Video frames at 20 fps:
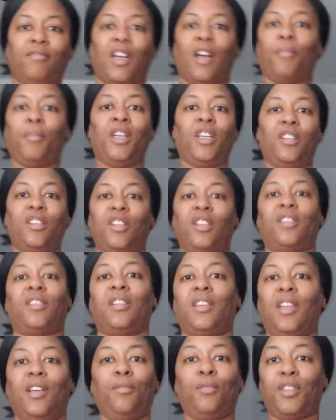I mean,
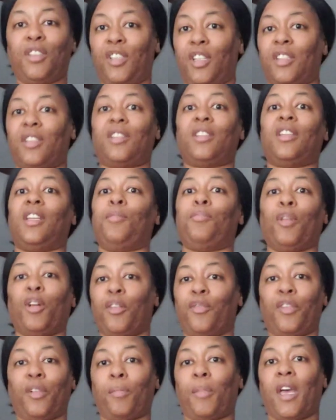just it was just the
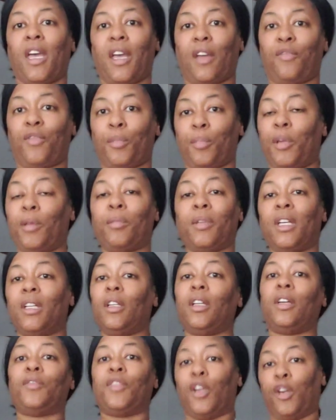perfect bag for people that
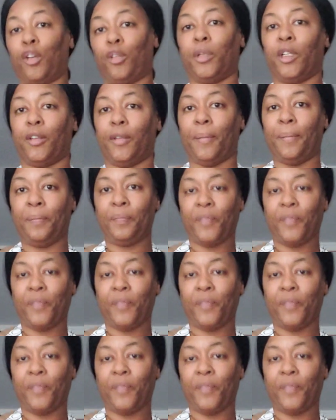love to hobo.